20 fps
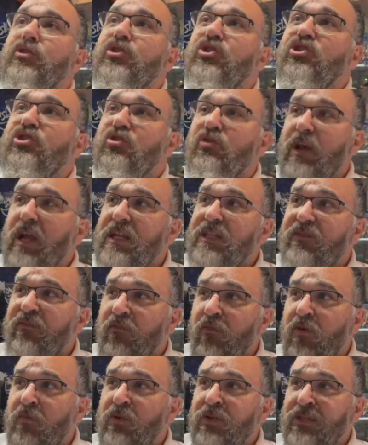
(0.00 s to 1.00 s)

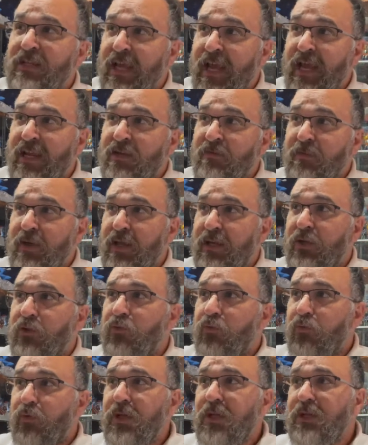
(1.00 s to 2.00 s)
Transformers Animated
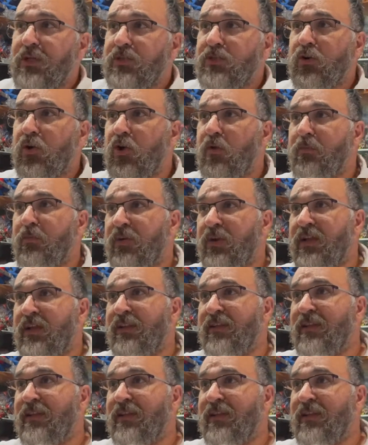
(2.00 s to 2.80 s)
reinterpreting